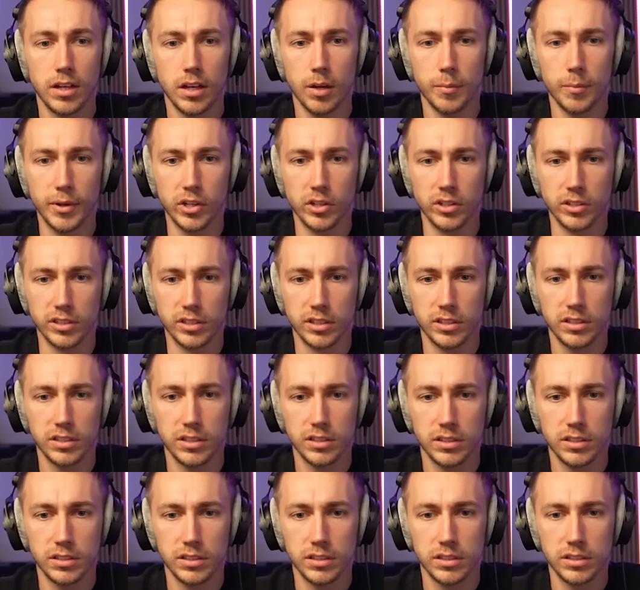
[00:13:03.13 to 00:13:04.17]
Oh my god.
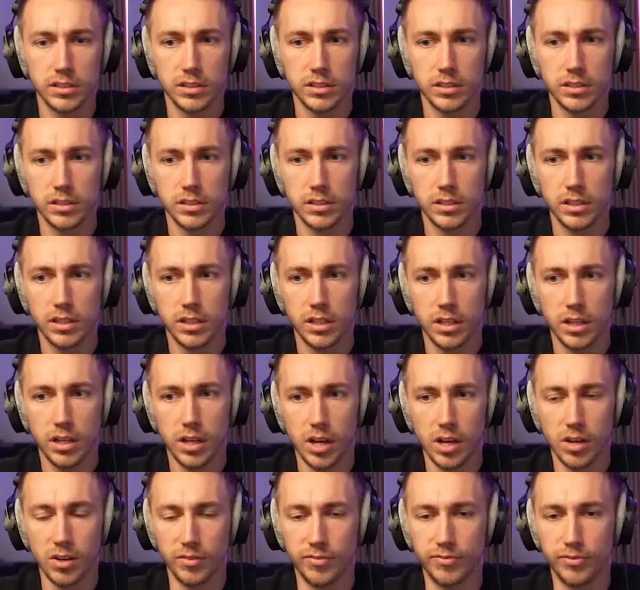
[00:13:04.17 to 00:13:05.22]

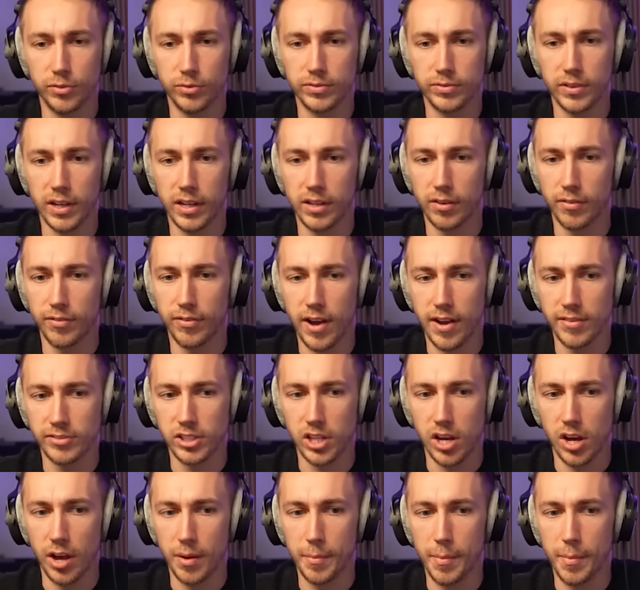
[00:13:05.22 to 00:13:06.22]
Oh, four, I got five star.